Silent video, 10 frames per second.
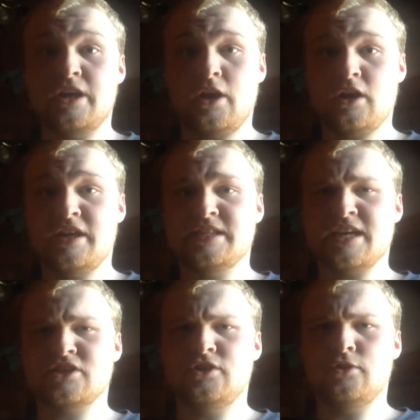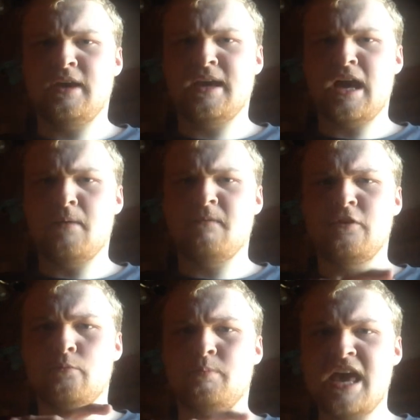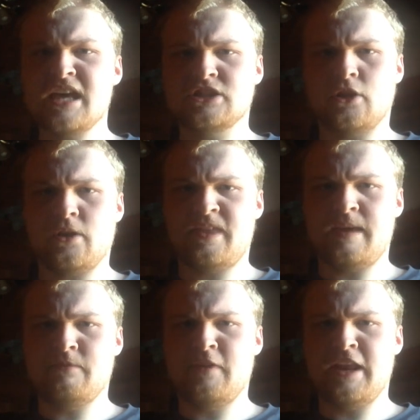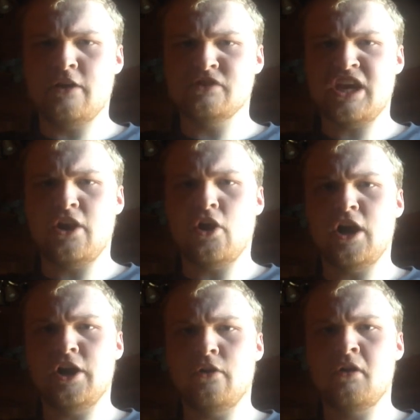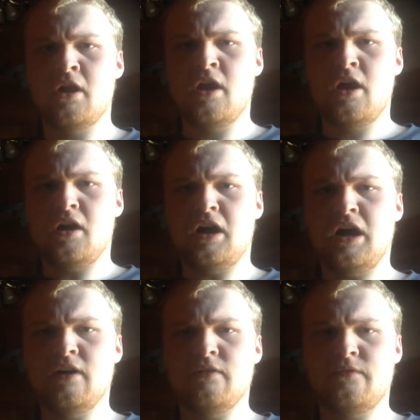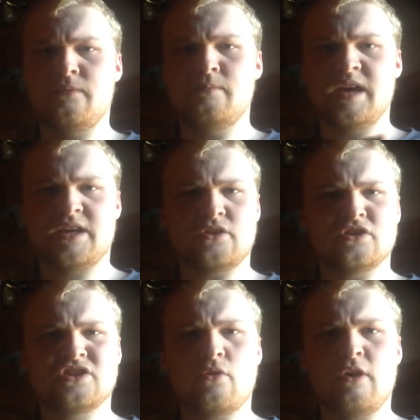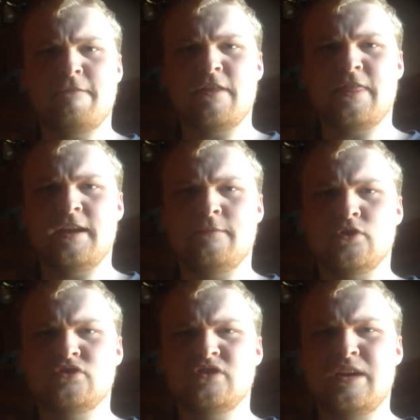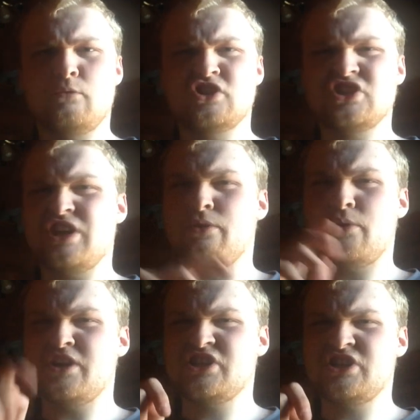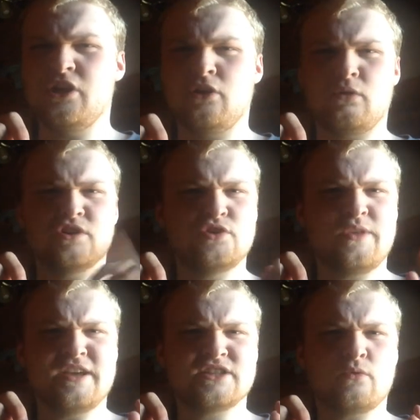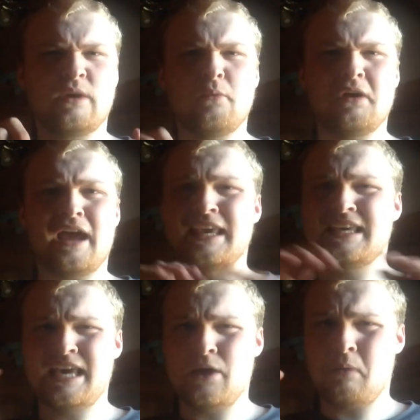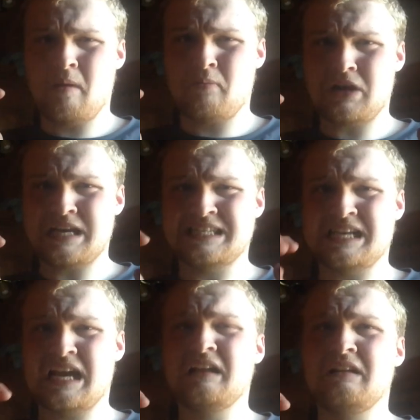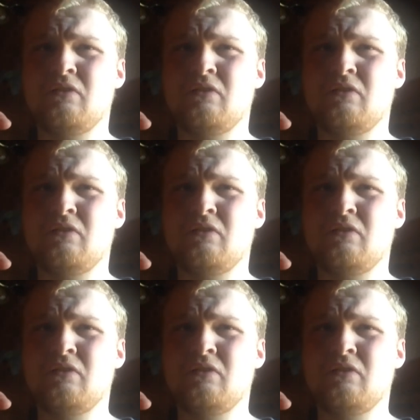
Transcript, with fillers: year, he's actually doing a few Pixar themed videos in honor of Pixar's 35th anniversary, which is either this year or in 2021. I can't remember exactly.